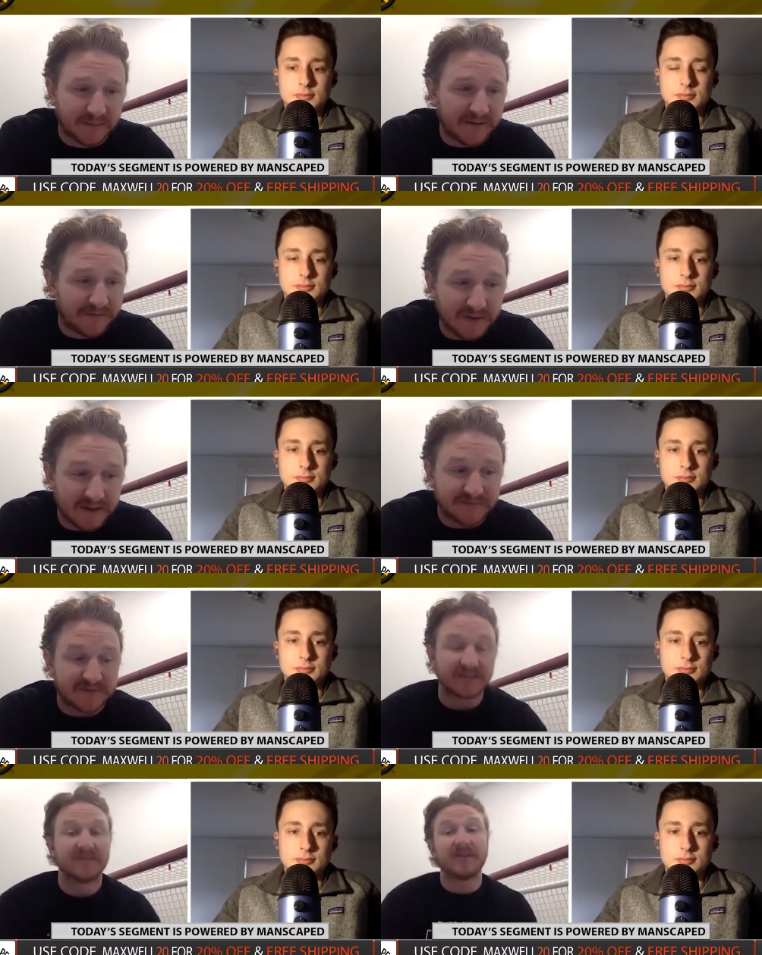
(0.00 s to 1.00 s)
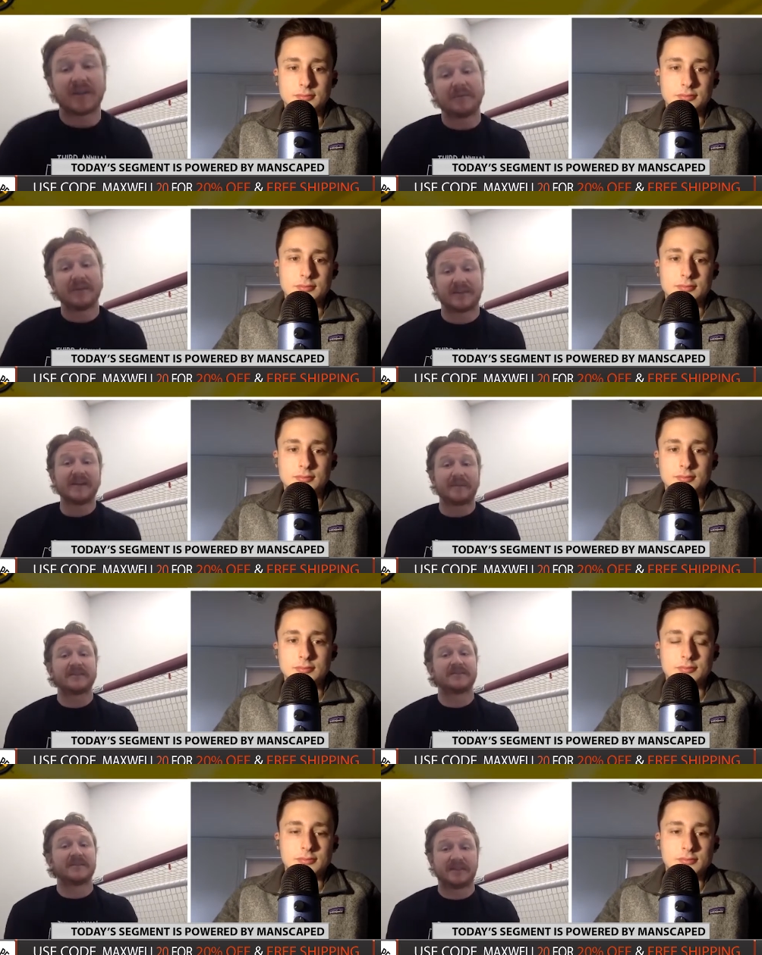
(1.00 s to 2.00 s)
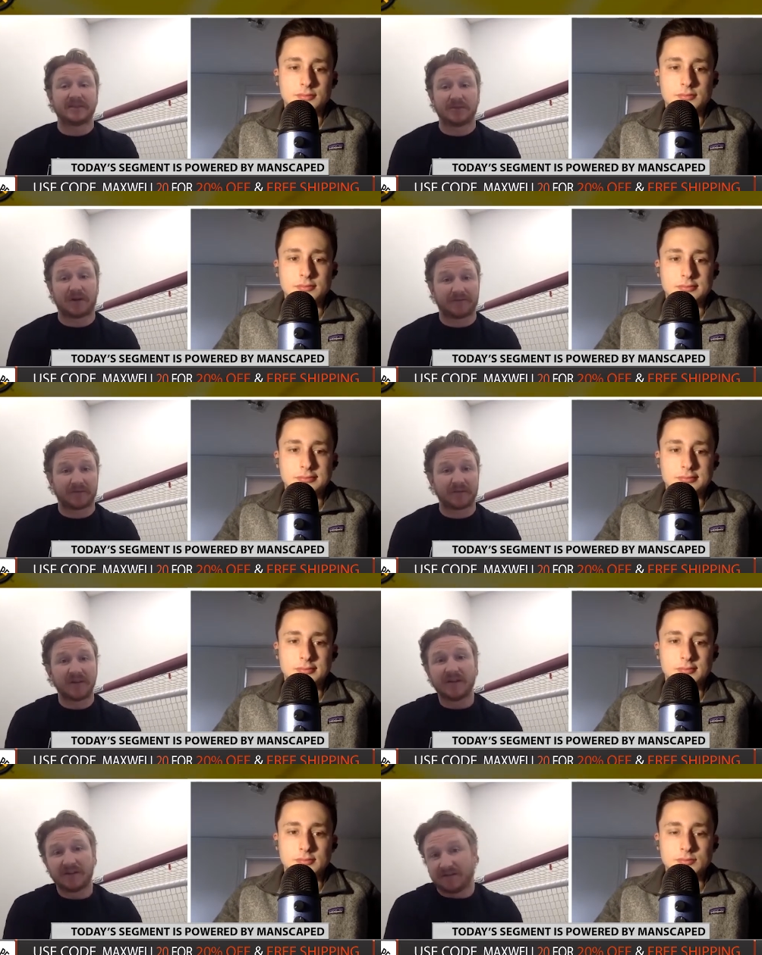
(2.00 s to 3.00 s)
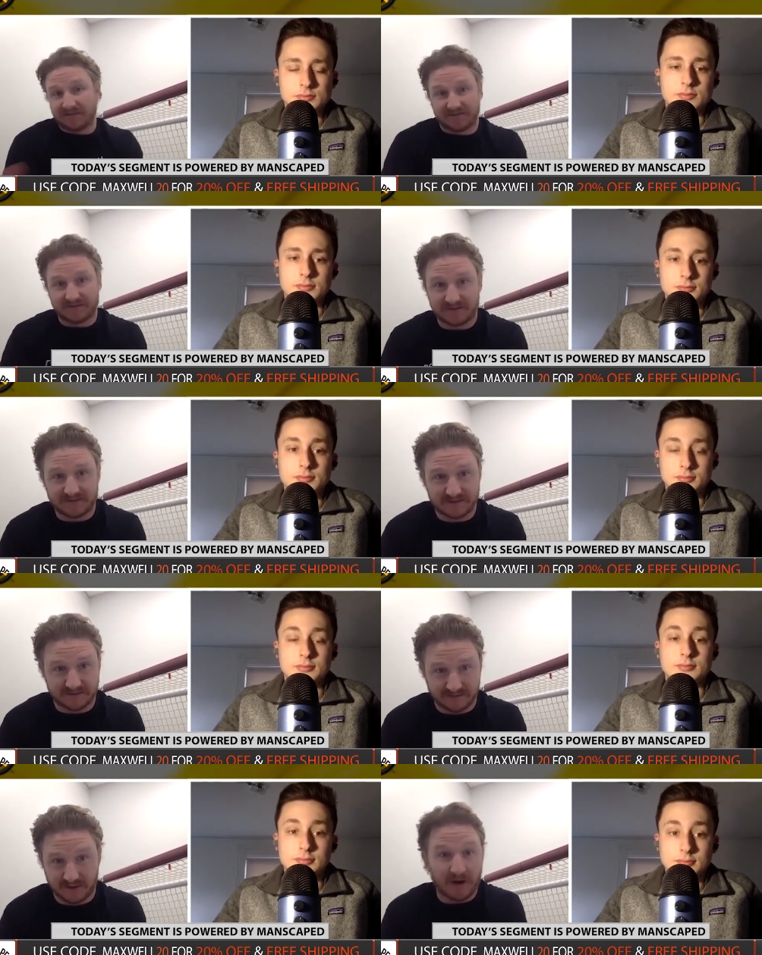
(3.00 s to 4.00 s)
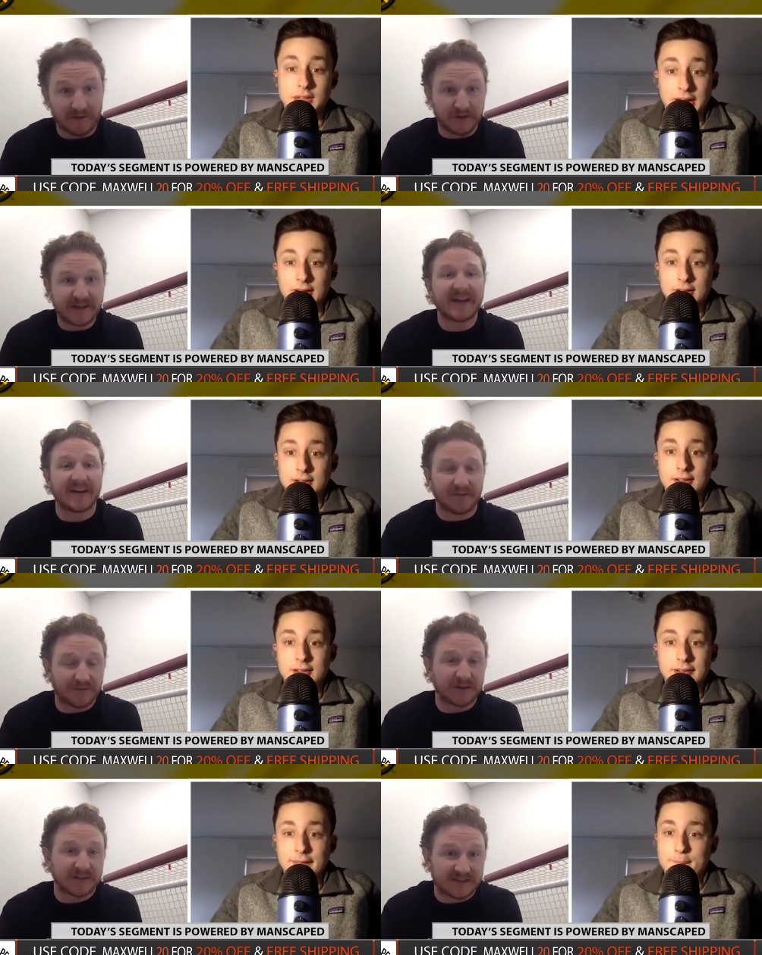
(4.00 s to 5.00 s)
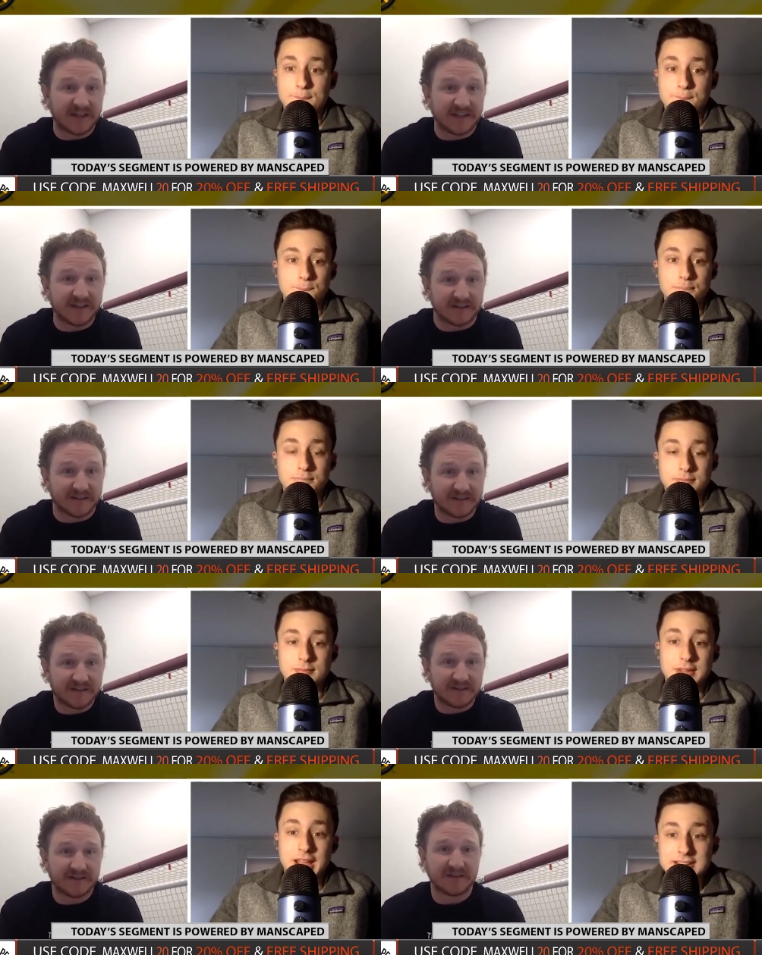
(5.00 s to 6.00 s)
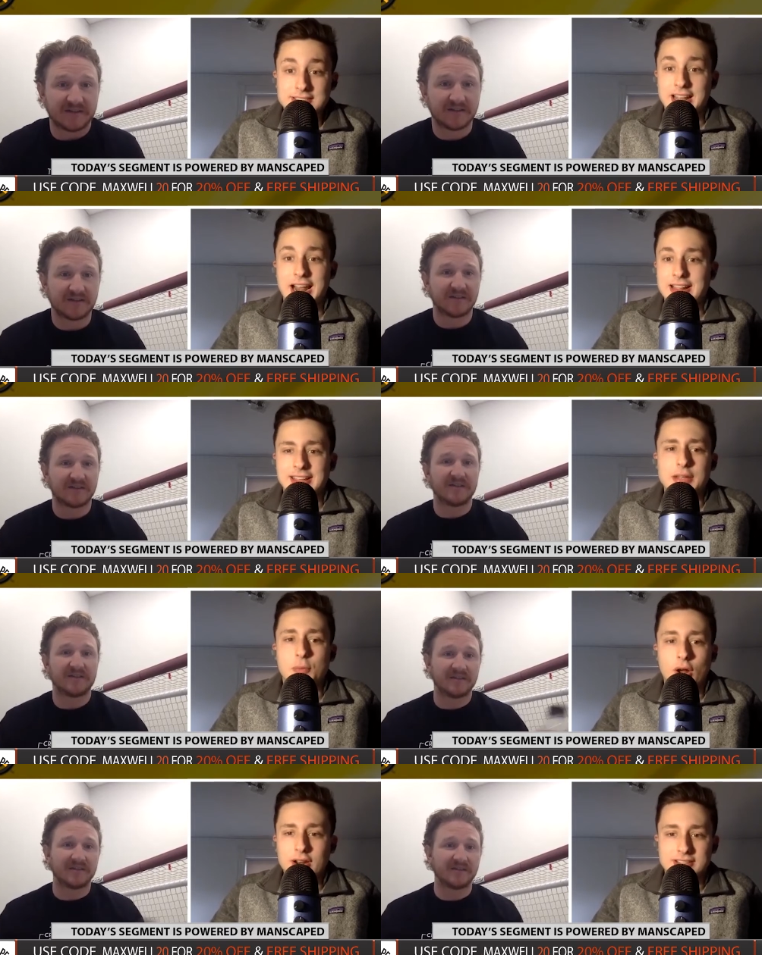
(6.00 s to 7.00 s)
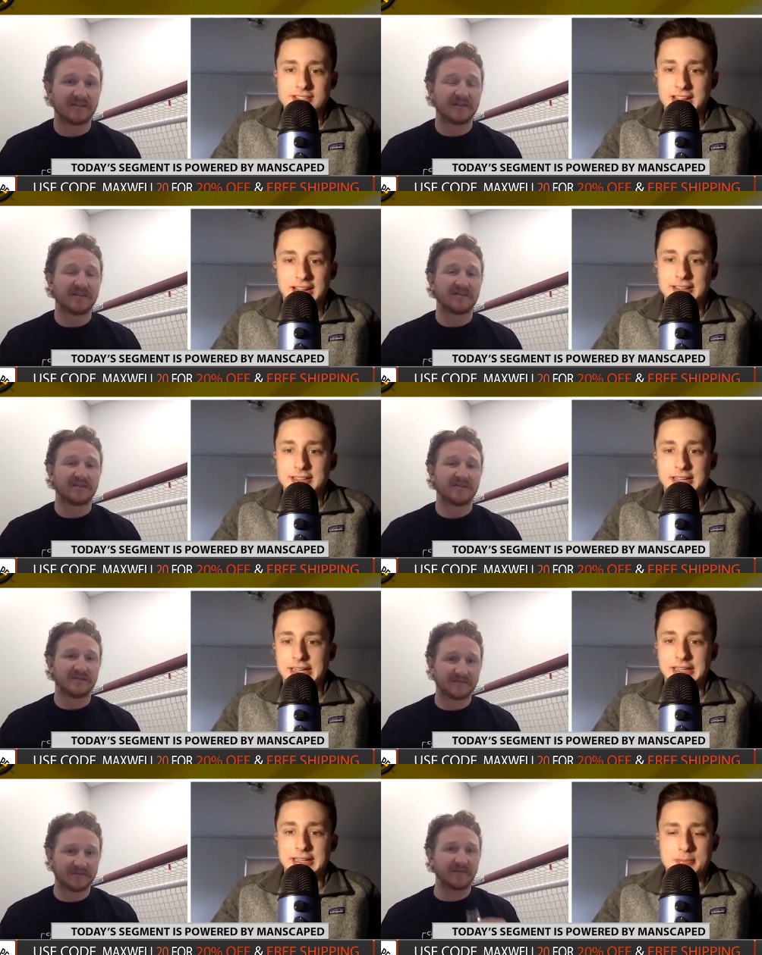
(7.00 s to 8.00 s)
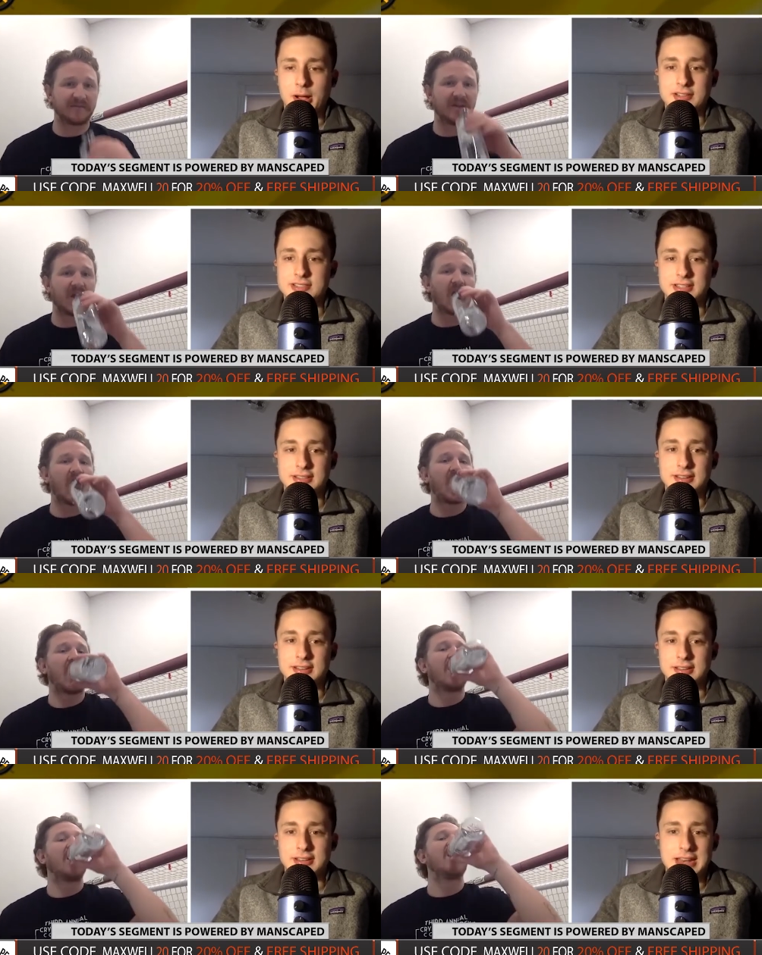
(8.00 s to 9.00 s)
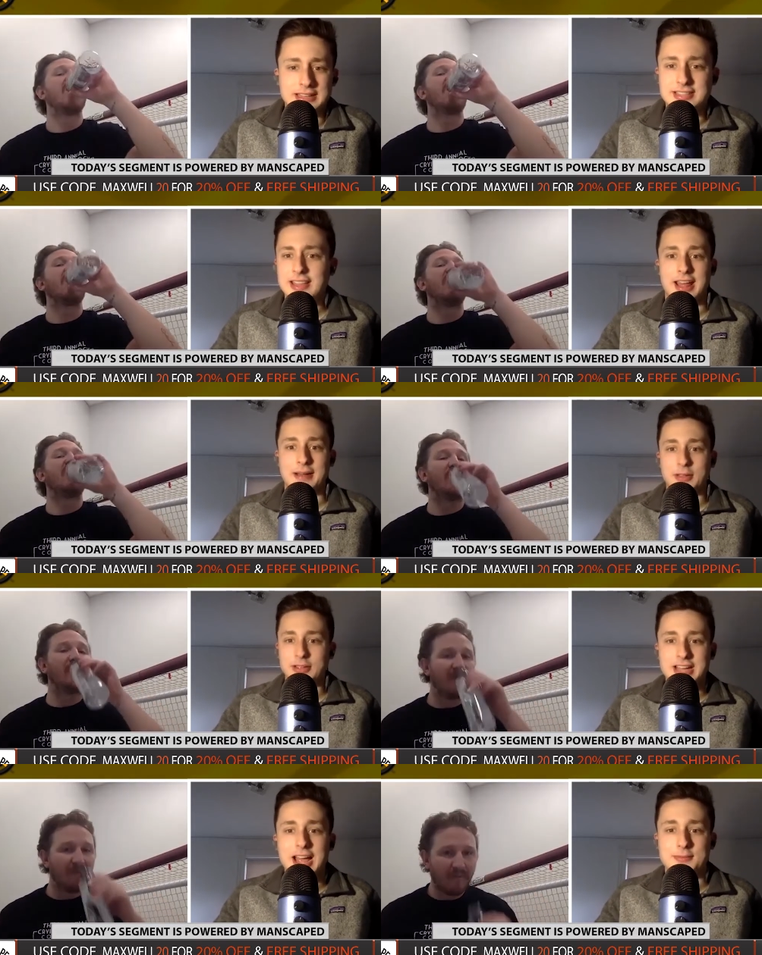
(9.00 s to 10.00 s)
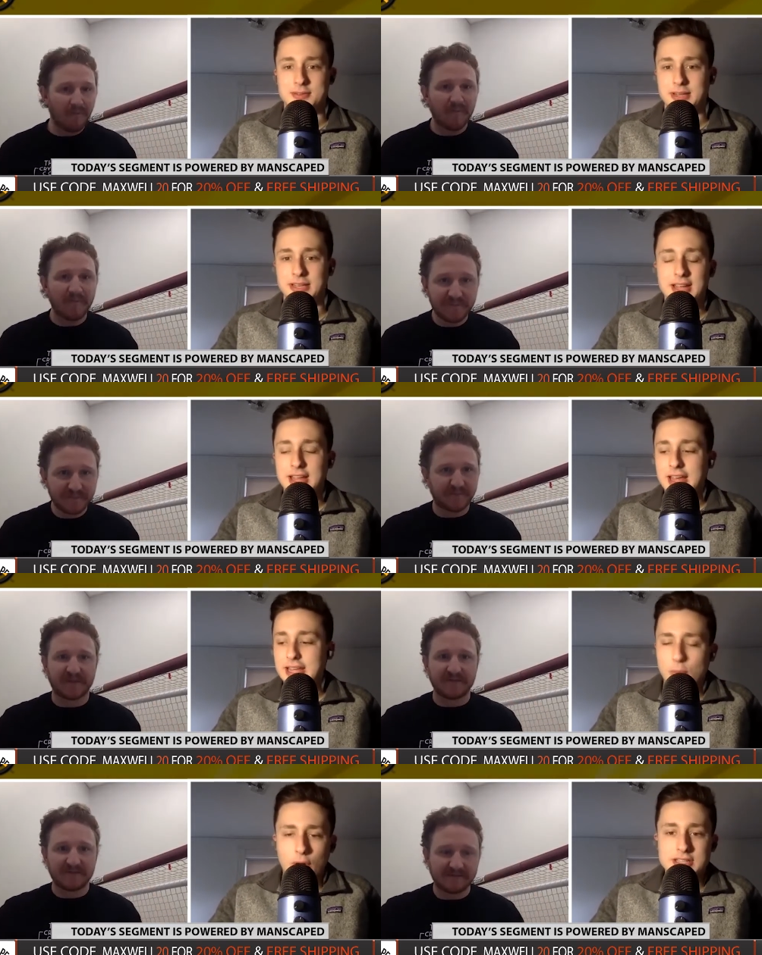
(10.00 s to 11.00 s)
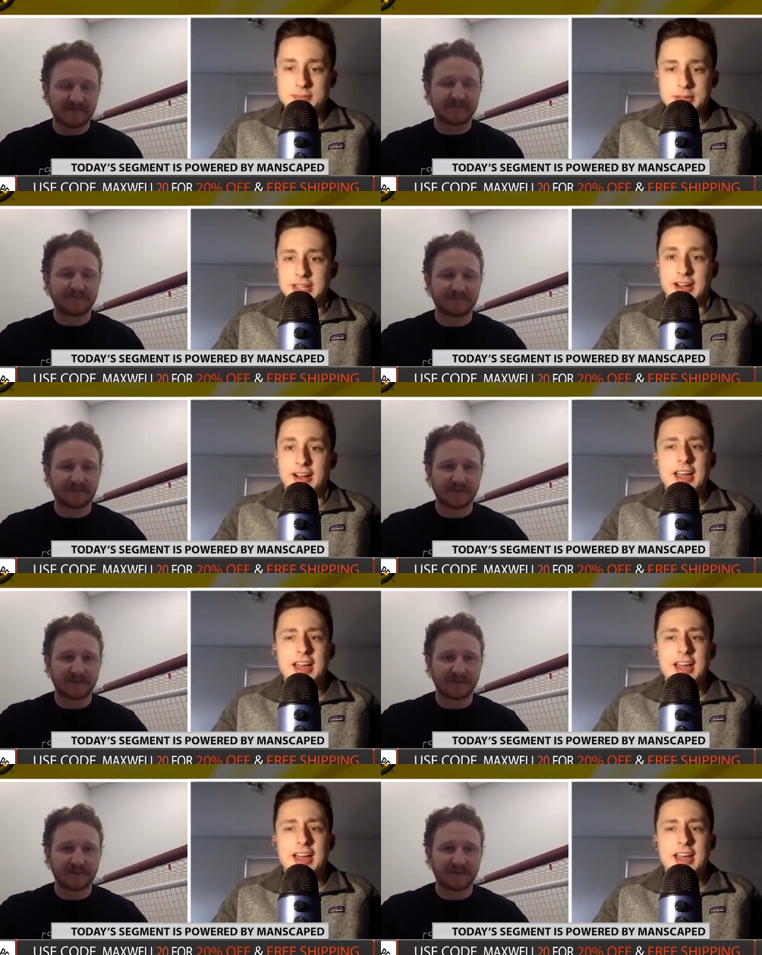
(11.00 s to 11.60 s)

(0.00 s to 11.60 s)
Speaker 1: But I feel like it's like, look, I'm going to take basically the deal you offered. Offer yeah. it again, and I'll fucking stay here.
Speaker 2: Yes, and I think he wanted to stay uh, in Boston, and he said that a million times. I mean, he wanted to be here.